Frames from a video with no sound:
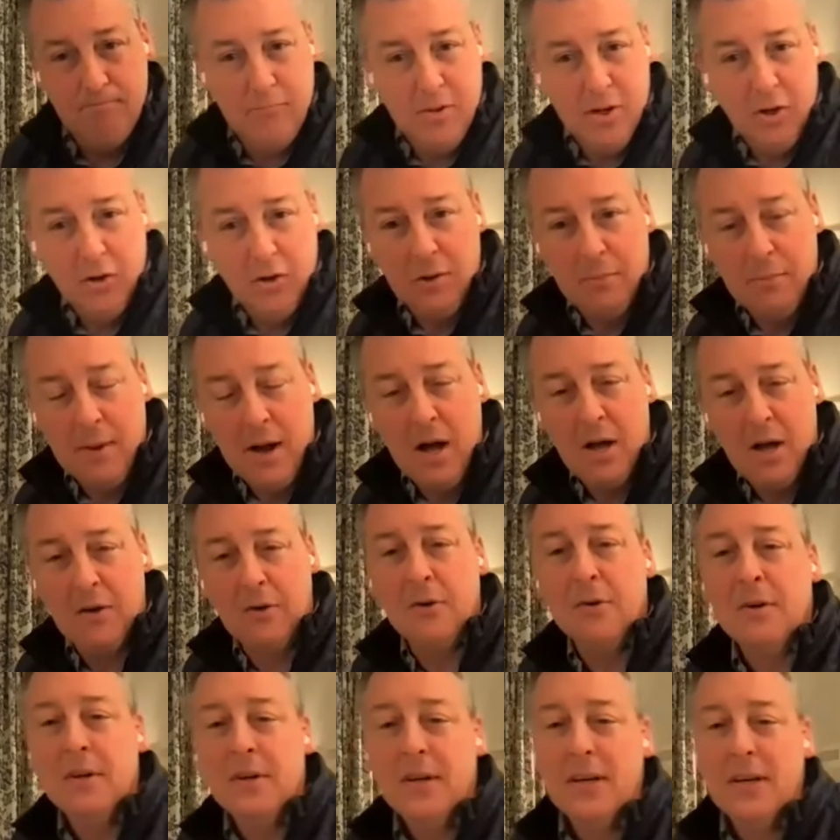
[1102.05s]
build the
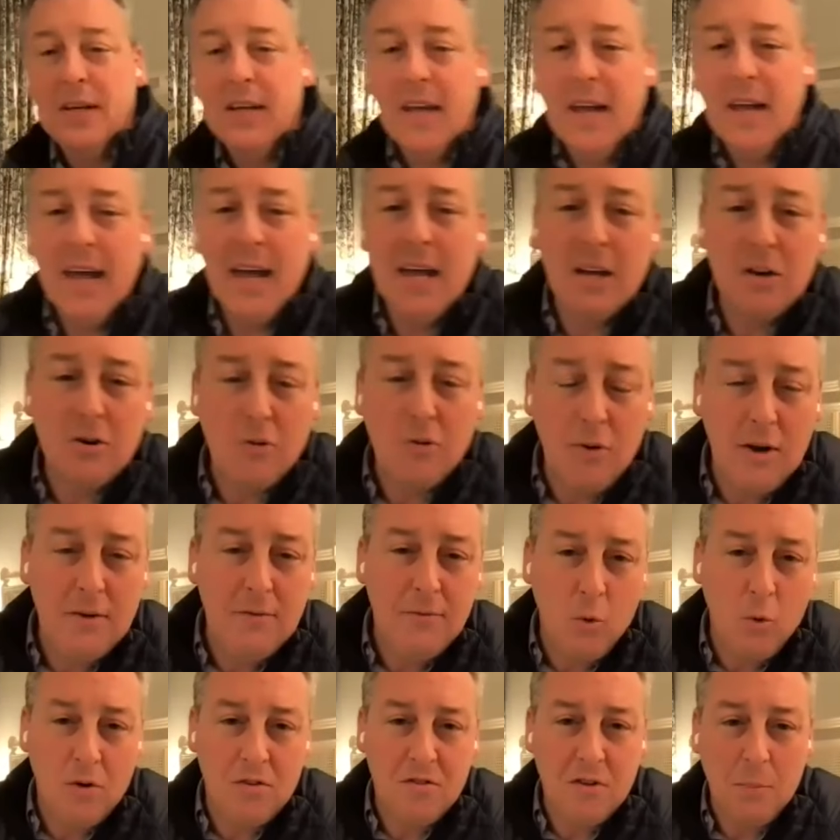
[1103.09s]
model, and
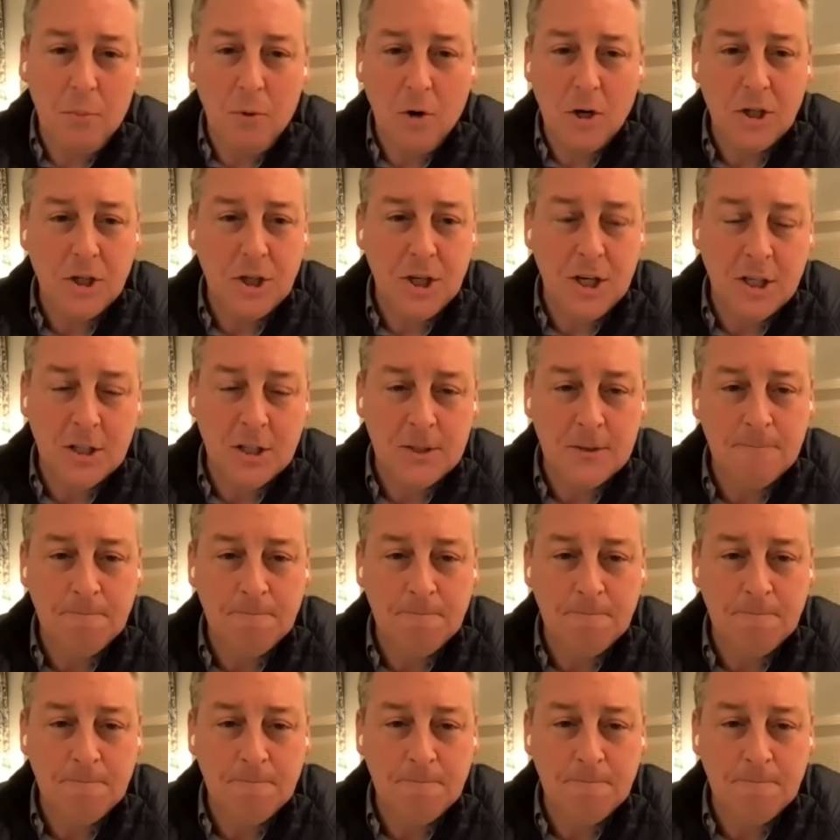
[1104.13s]
create forced depreciation.